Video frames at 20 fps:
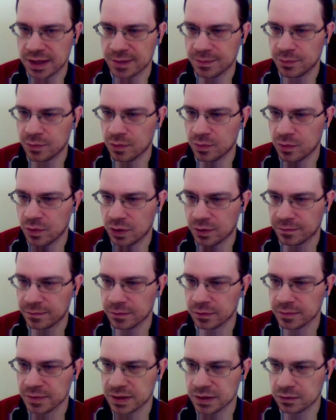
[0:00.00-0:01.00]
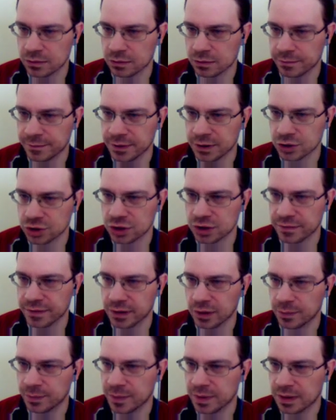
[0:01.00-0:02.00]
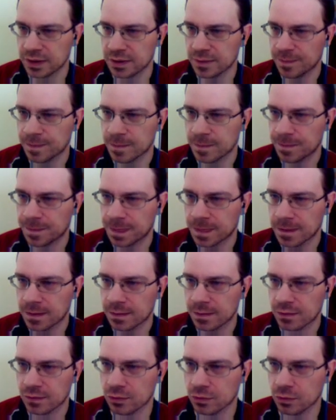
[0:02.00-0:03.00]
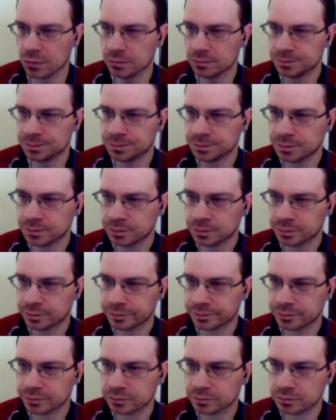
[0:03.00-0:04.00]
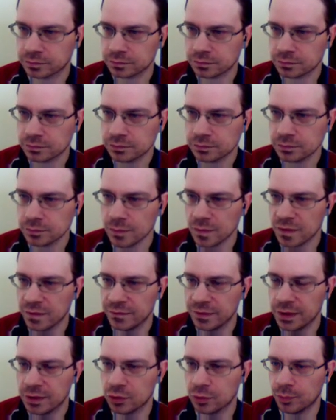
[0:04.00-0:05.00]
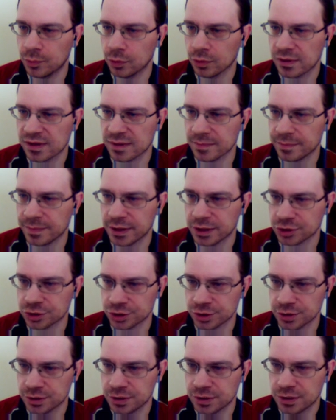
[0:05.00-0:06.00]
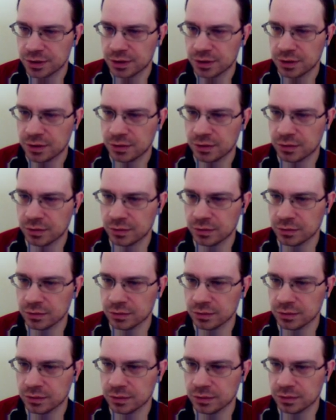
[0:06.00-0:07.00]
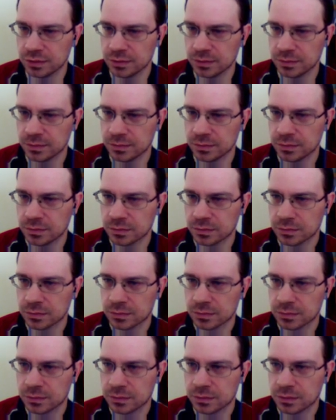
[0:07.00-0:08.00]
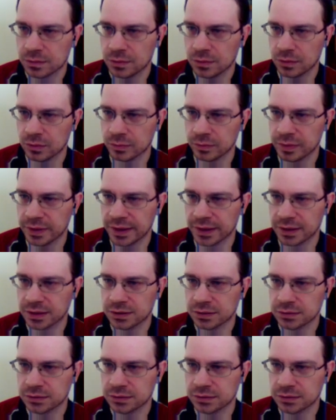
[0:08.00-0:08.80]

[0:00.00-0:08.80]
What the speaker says: tempo more for me to finish development. So we need to put some pressure on black.